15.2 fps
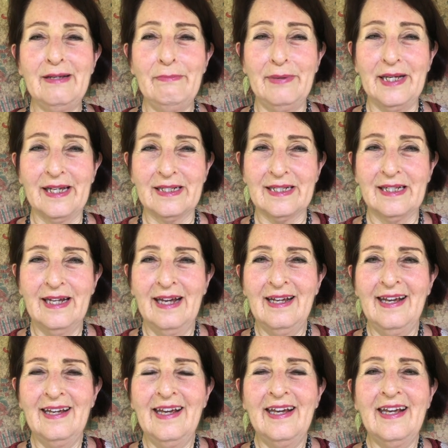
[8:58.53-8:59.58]
bit.
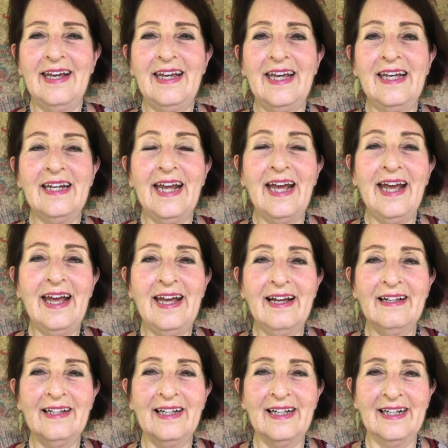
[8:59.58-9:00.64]

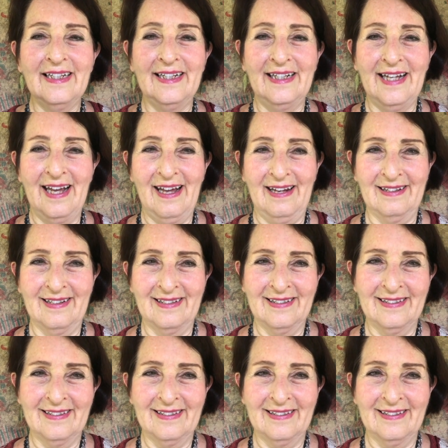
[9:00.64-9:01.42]
Inhale again.